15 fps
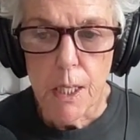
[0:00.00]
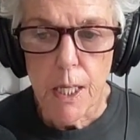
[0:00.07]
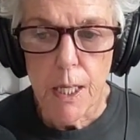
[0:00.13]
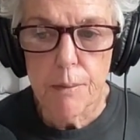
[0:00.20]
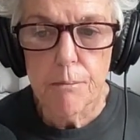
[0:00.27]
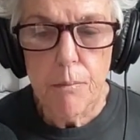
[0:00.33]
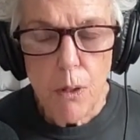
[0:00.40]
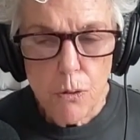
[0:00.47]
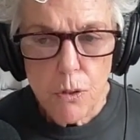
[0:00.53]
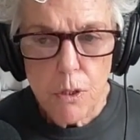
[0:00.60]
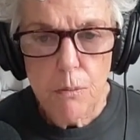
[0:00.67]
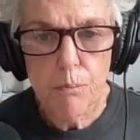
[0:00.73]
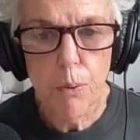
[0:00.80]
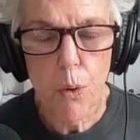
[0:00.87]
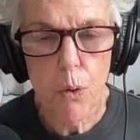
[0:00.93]
and, most
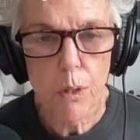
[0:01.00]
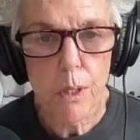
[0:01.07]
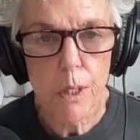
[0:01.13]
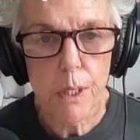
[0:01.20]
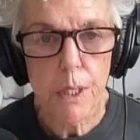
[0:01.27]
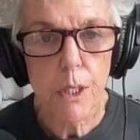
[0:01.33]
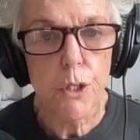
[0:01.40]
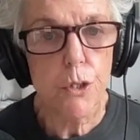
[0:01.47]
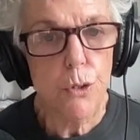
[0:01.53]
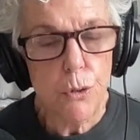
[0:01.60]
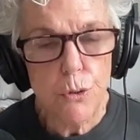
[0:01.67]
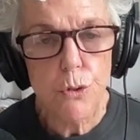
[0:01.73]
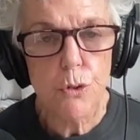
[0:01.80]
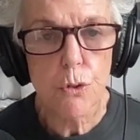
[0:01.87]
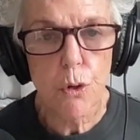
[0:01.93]
importantly,
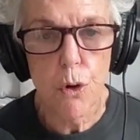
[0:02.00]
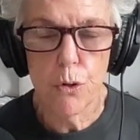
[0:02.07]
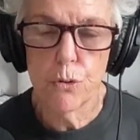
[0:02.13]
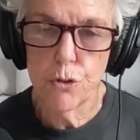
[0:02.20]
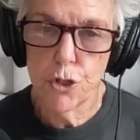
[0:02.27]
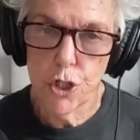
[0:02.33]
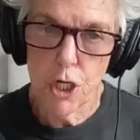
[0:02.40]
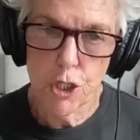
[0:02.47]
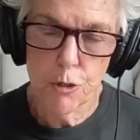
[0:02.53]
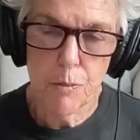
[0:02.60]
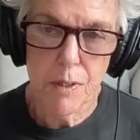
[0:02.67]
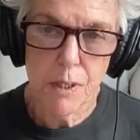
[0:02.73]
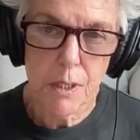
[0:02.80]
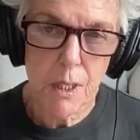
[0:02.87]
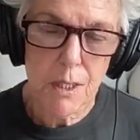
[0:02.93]
use your own
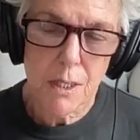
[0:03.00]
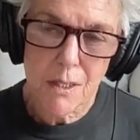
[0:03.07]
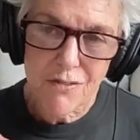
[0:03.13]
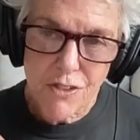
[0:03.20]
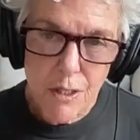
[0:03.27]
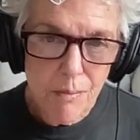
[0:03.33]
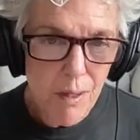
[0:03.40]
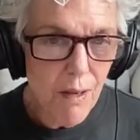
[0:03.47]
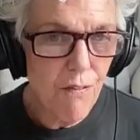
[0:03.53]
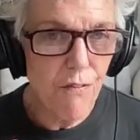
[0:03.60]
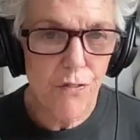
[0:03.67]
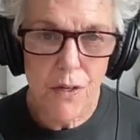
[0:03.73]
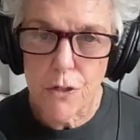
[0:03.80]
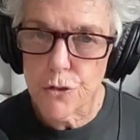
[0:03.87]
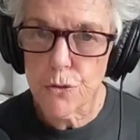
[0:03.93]
judgment. Because if something
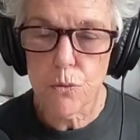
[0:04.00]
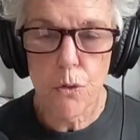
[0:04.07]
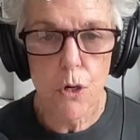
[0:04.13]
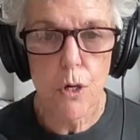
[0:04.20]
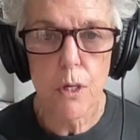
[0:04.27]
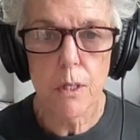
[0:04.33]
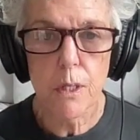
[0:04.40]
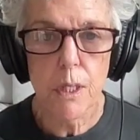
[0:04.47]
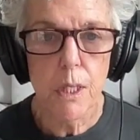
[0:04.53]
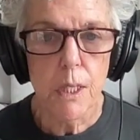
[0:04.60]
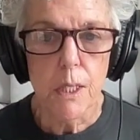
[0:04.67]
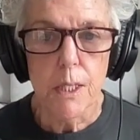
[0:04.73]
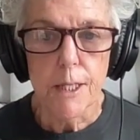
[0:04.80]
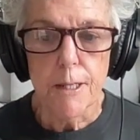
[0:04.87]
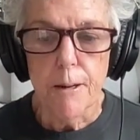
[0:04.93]
feels wrong,
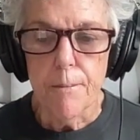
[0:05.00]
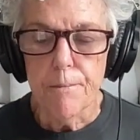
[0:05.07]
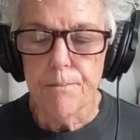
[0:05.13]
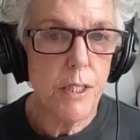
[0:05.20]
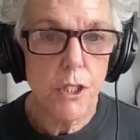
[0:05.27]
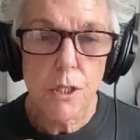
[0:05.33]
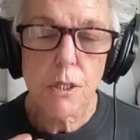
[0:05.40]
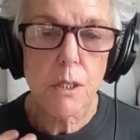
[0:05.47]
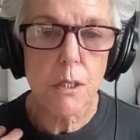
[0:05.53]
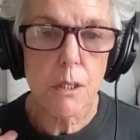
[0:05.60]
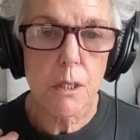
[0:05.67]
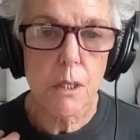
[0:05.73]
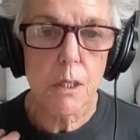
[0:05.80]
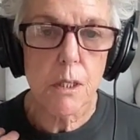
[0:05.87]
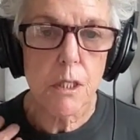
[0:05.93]
at
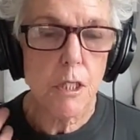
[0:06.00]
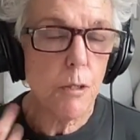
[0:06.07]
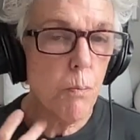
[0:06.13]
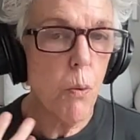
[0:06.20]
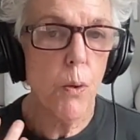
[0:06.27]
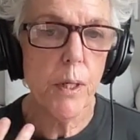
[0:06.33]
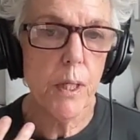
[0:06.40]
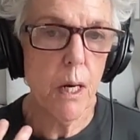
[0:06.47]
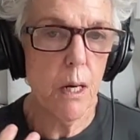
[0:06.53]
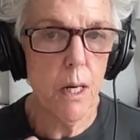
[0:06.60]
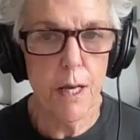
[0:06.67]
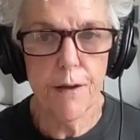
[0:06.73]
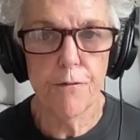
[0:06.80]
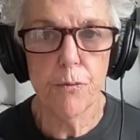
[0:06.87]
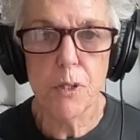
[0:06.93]
this point in our
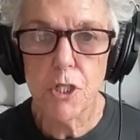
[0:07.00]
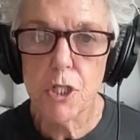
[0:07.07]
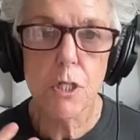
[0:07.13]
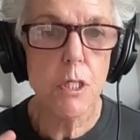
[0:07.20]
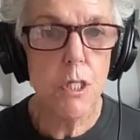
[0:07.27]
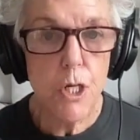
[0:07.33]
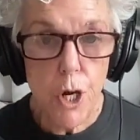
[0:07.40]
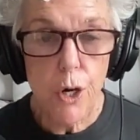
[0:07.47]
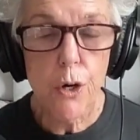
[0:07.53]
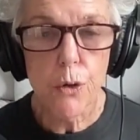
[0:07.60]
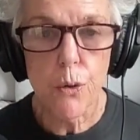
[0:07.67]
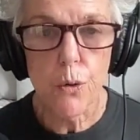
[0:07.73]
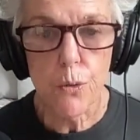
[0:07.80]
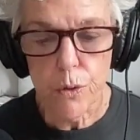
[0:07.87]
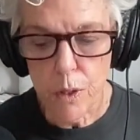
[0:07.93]
life, we just
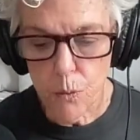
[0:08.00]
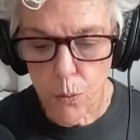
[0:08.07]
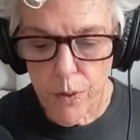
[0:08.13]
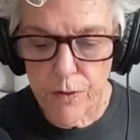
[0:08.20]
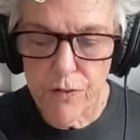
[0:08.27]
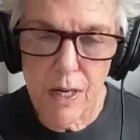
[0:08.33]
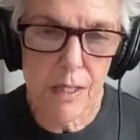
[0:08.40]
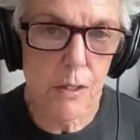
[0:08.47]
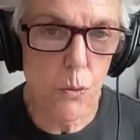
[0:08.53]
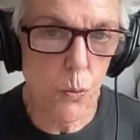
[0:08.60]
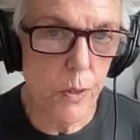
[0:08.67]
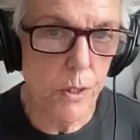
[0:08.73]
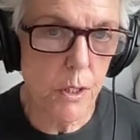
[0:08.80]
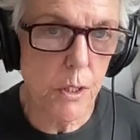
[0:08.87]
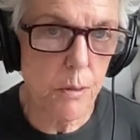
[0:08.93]
know that we've got the
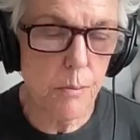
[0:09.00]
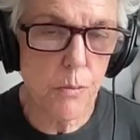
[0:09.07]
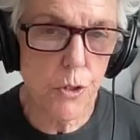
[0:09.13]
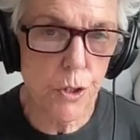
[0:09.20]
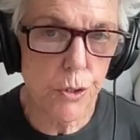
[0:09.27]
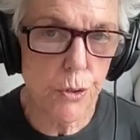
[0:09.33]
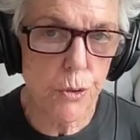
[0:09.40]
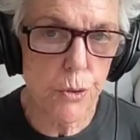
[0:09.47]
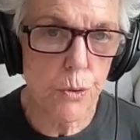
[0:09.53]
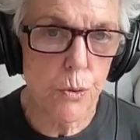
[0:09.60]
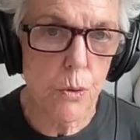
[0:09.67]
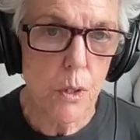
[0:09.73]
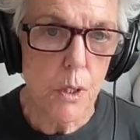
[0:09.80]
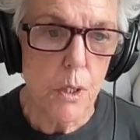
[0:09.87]
wisdom to